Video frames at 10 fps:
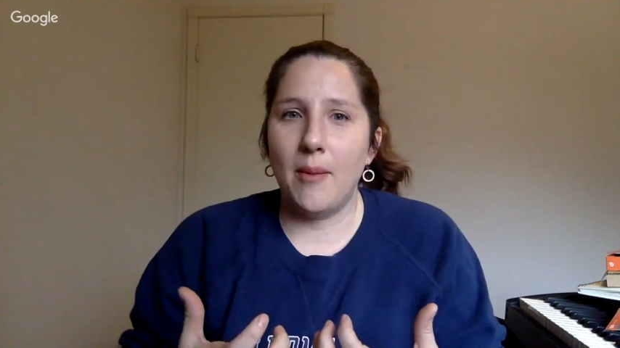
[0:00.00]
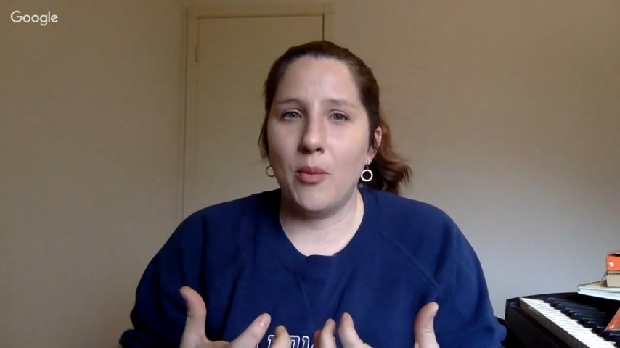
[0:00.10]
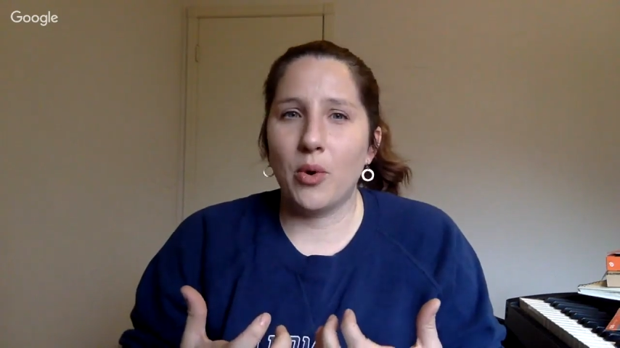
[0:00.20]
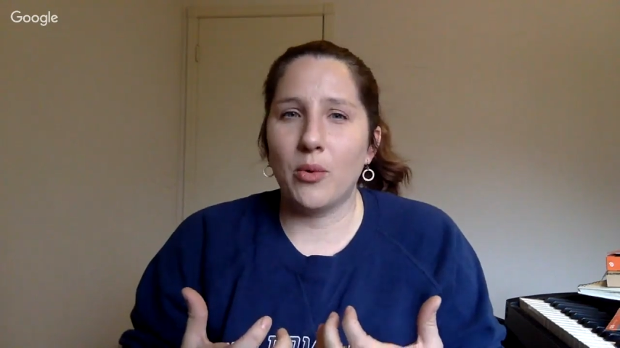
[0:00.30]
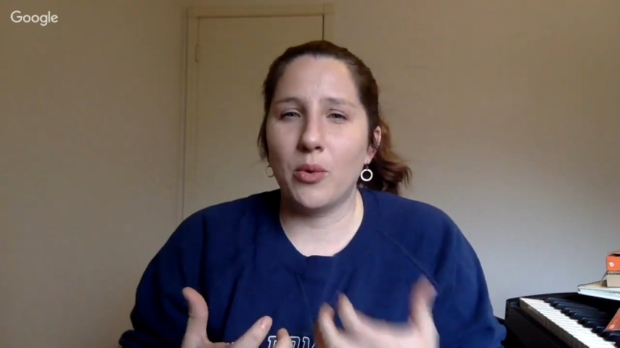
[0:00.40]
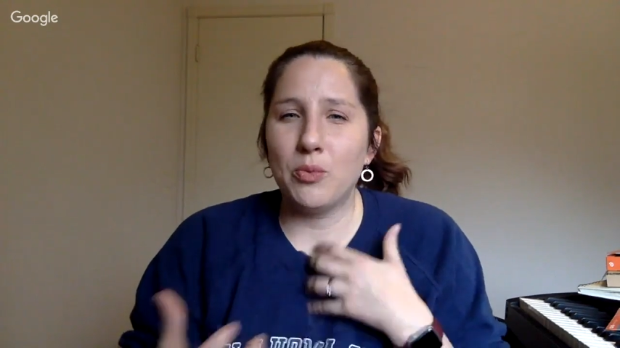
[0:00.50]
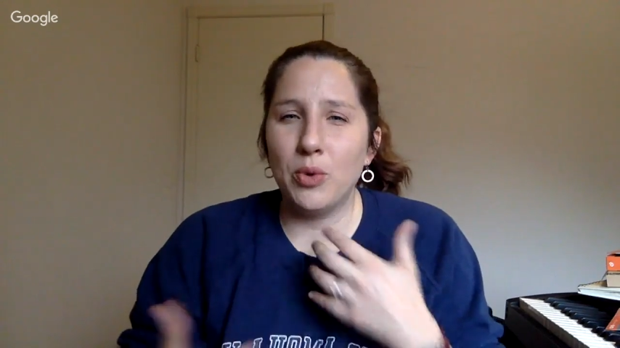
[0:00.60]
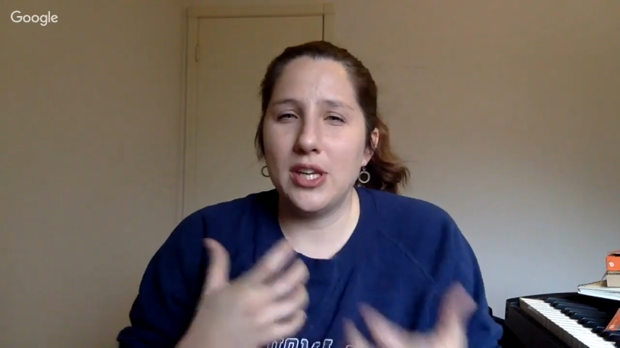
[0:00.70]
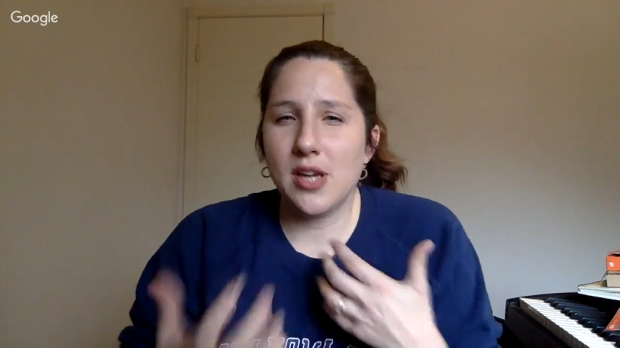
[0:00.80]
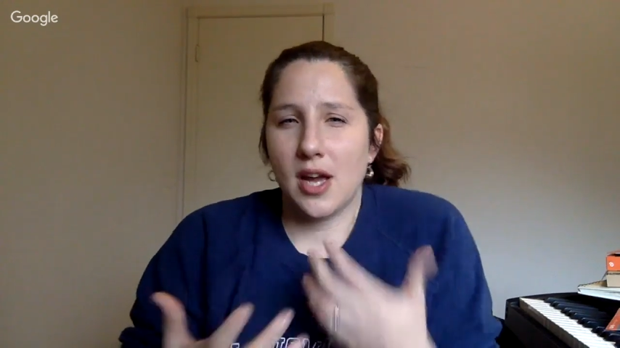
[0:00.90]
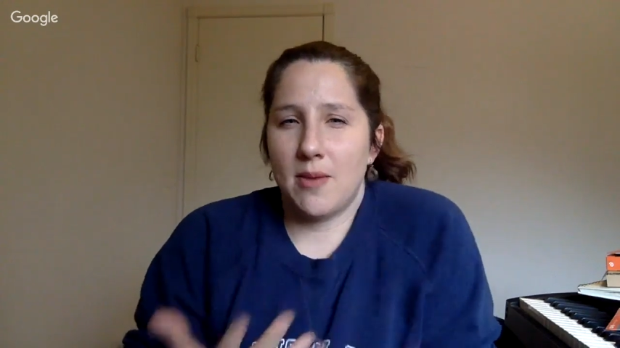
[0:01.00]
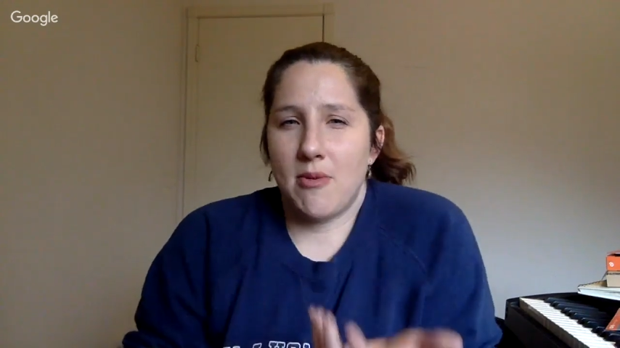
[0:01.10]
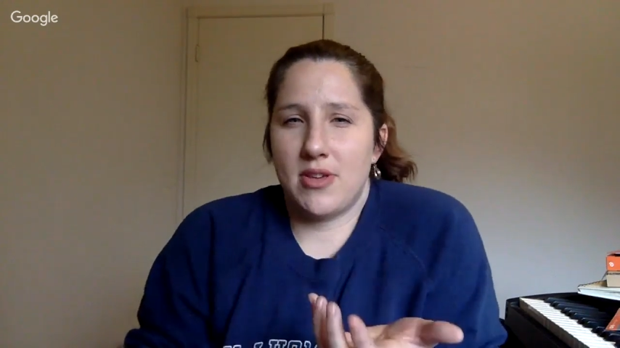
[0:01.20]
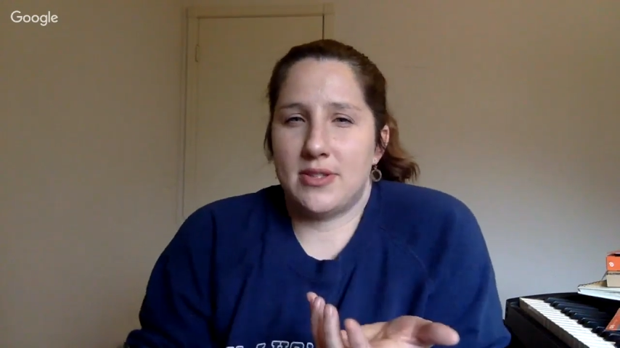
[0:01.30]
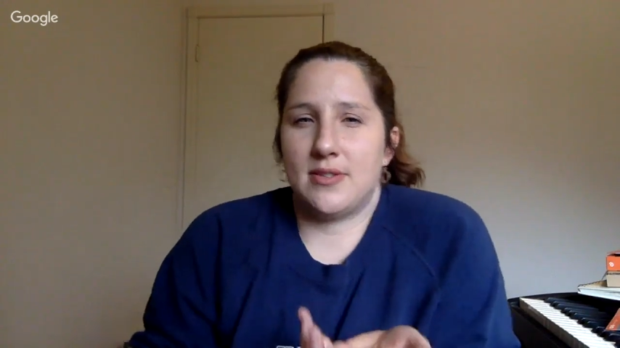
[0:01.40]
We're really talking about
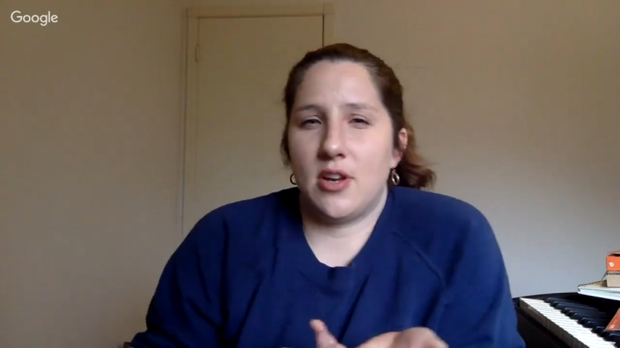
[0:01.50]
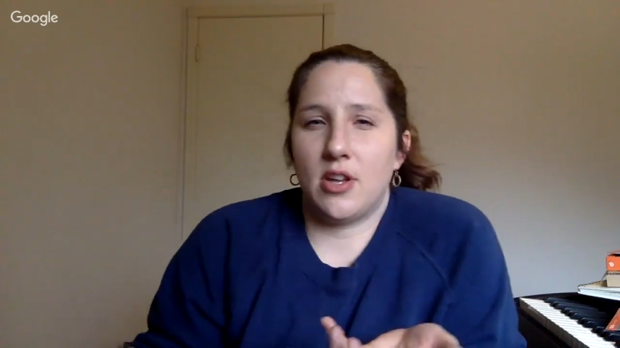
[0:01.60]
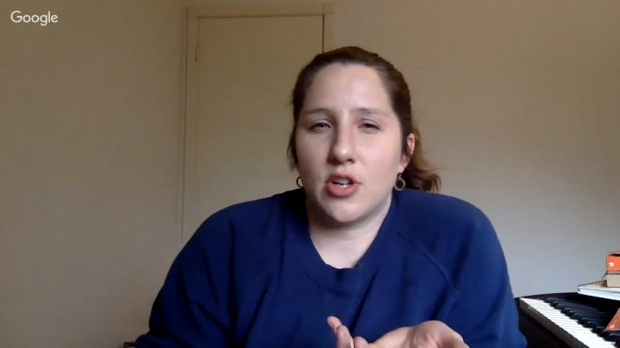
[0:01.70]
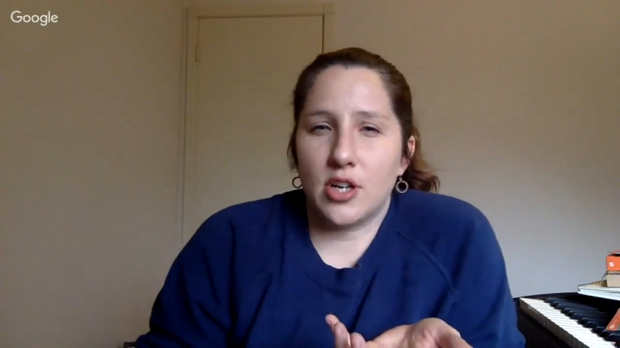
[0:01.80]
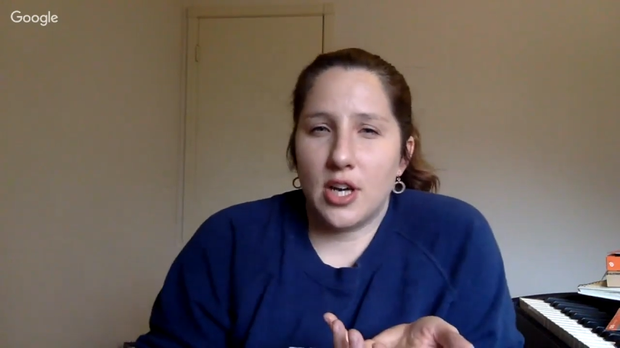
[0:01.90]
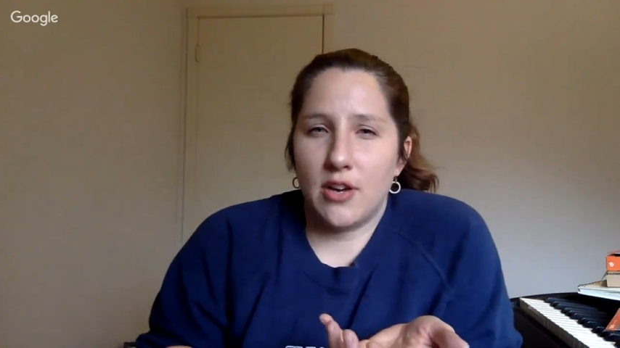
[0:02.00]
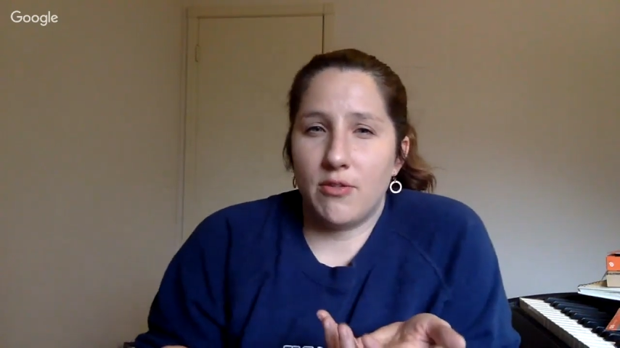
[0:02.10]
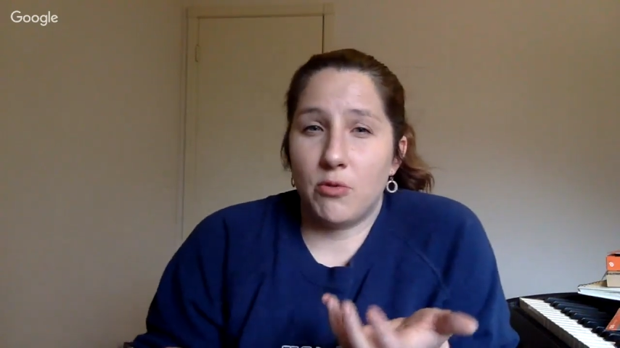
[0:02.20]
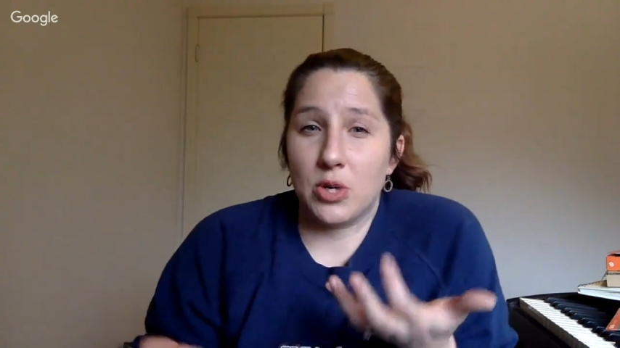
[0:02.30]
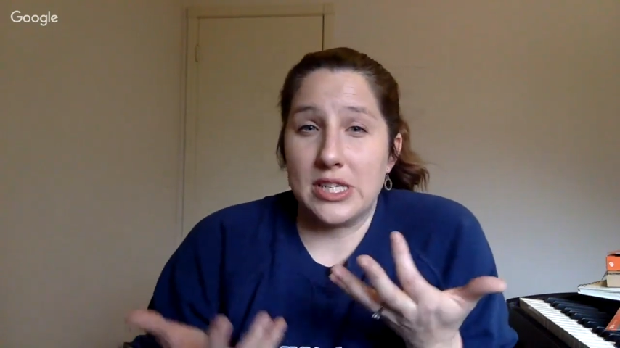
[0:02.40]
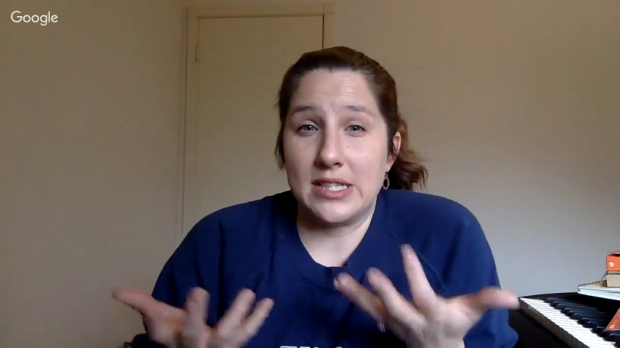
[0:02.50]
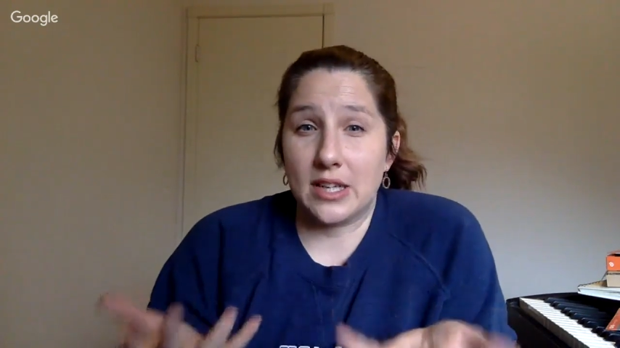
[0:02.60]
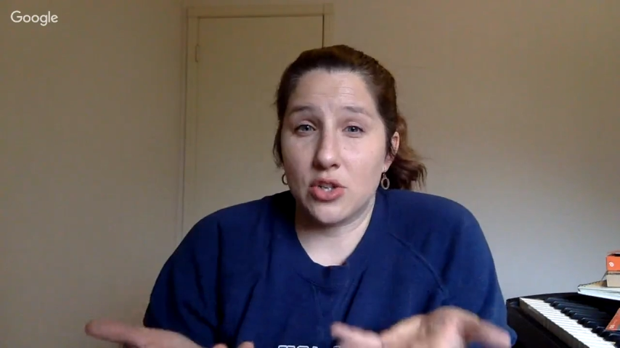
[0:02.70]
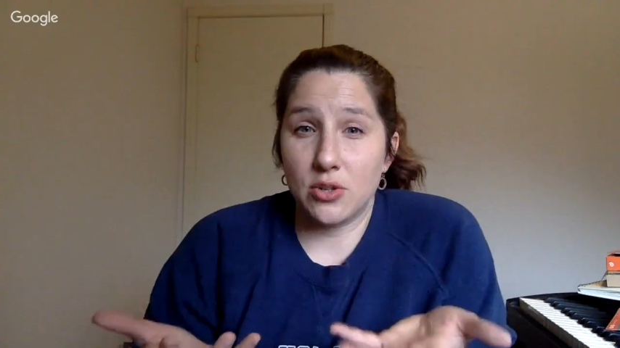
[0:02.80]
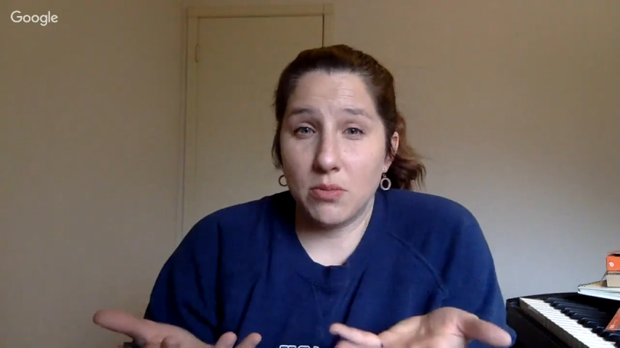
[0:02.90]
this as an alternative for
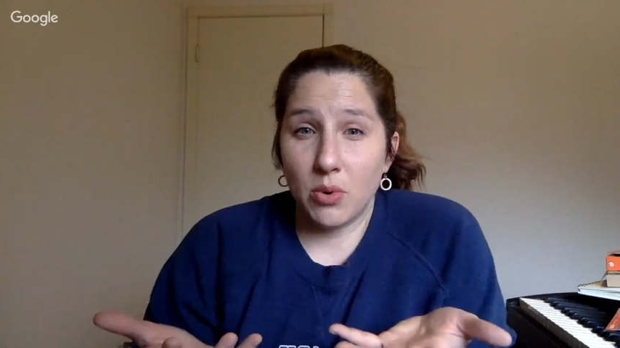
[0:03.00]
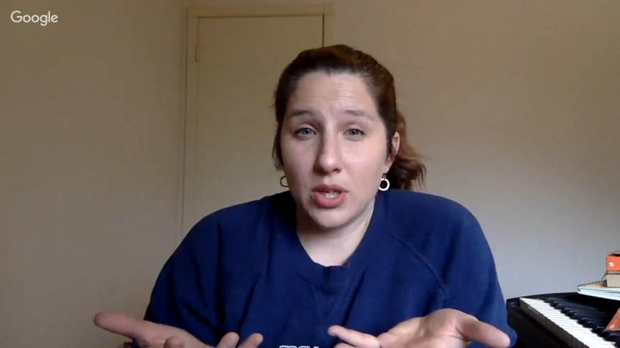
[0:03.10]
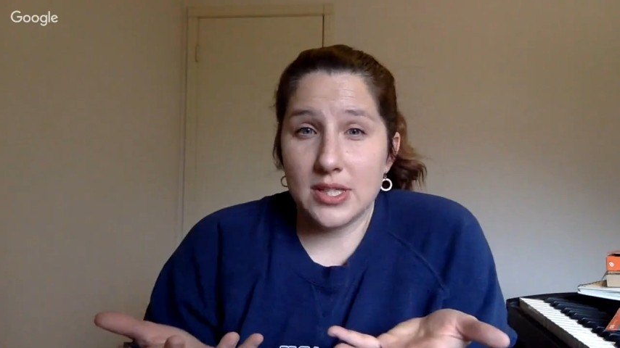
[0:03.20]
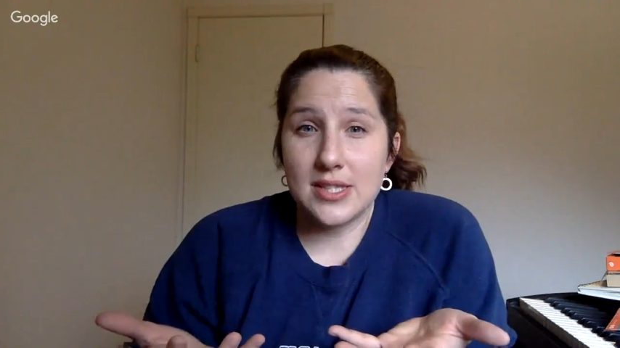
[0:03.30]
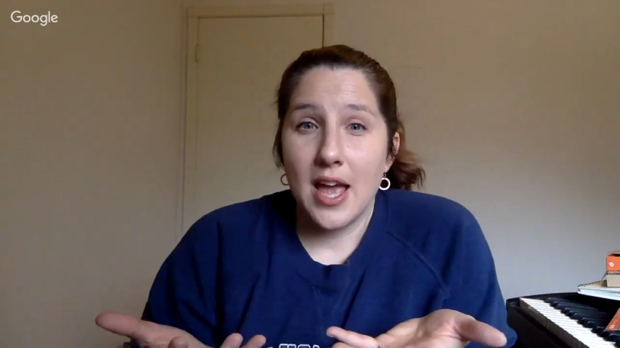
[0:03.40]
discussion boards.